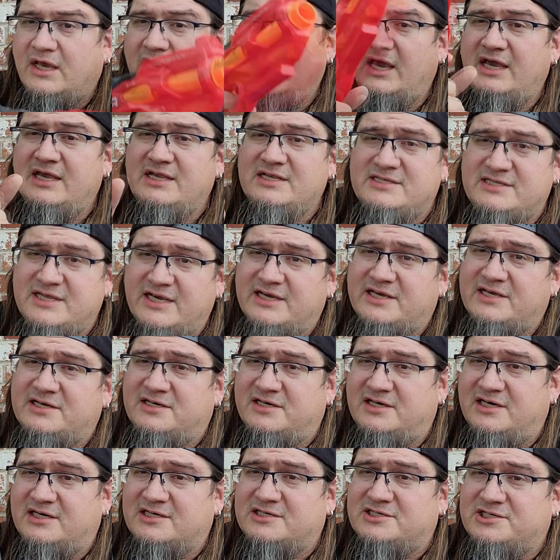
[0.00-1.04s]
A second
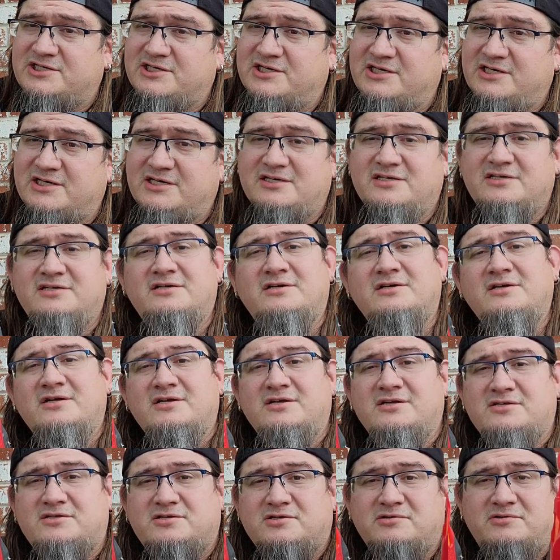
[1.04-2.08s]
Hot Shock.
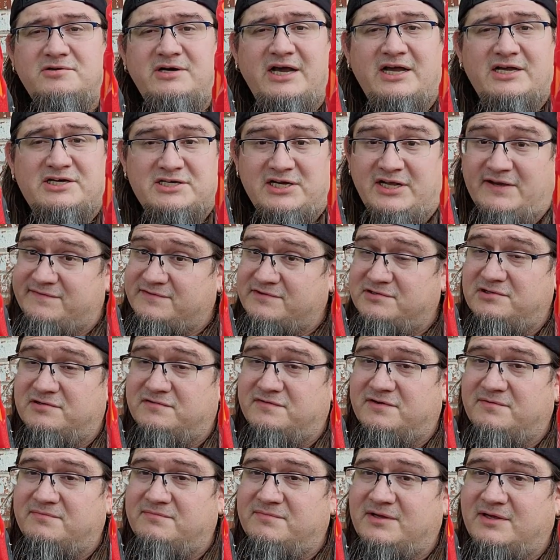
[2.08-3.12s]
So I actually have two of
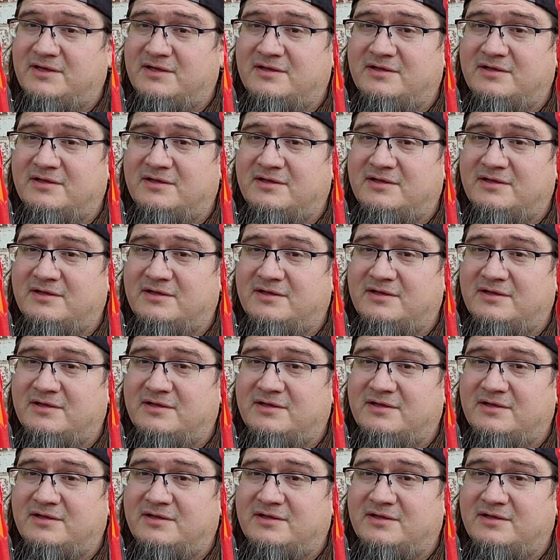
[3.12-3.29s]
them.